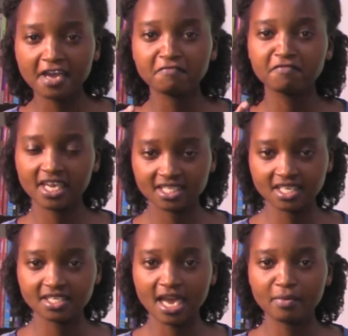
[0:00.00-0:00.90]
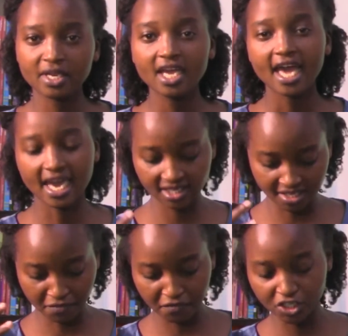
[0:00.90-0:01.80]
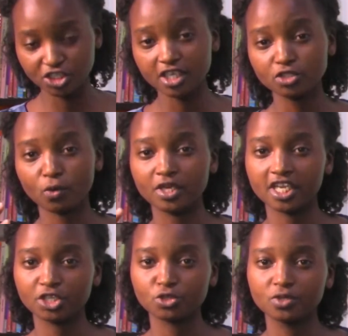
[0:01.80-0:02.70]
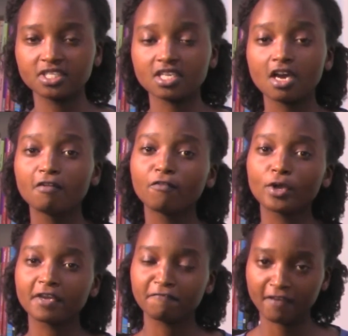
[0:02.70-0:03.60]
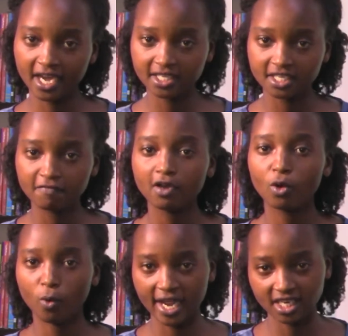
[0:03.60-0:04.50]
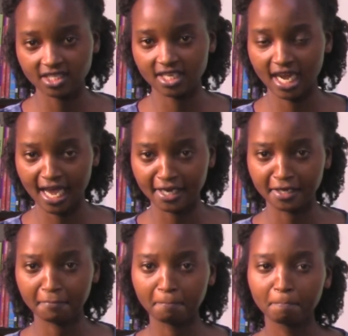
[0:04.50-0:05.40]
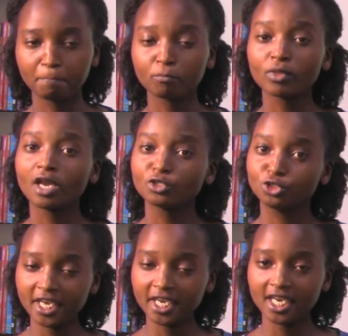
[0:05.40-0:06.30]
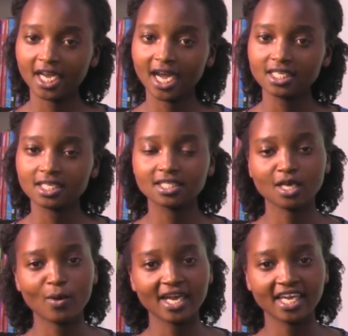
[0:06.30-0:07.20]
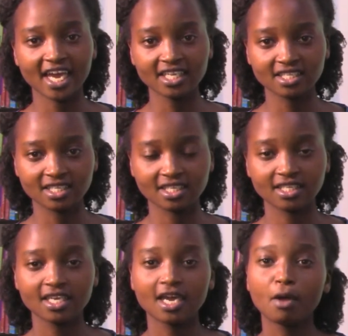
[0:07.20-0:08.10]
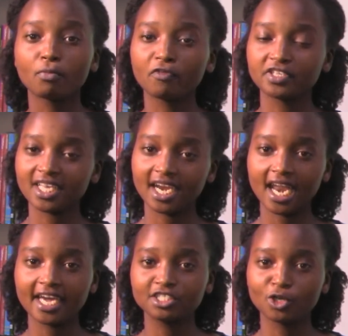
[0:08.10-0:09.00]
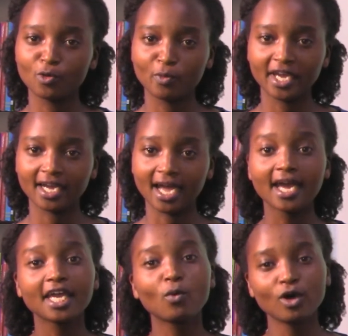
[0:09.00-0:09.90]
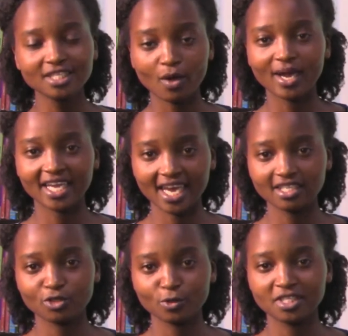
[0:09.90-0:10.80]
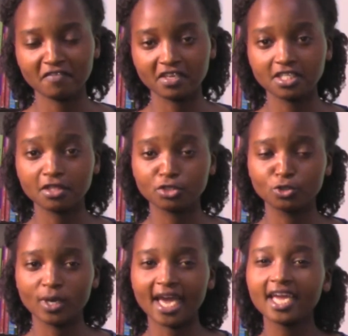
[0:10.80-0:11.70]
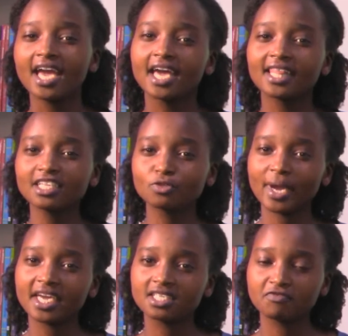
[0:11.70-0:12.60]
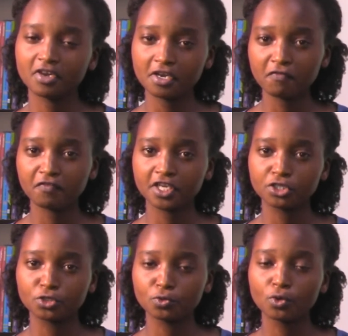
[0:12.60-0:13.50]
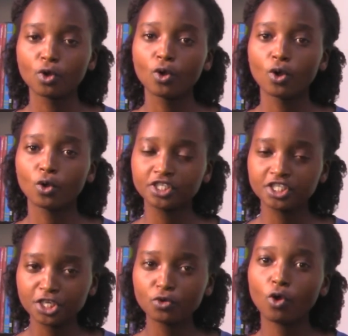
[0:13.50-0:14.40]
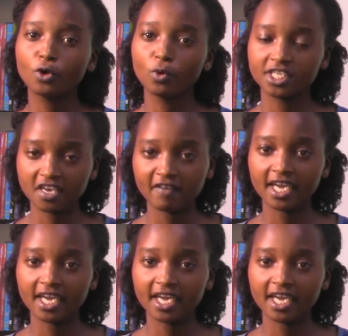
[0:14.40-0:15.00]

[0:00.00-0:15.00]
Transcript: necessary and sufficient conditions for effective quality learning. Joining us is our guest, Professor Elijah Omwenga. He was our guest on 17th July, and that's why he's very fit to continue on whatever he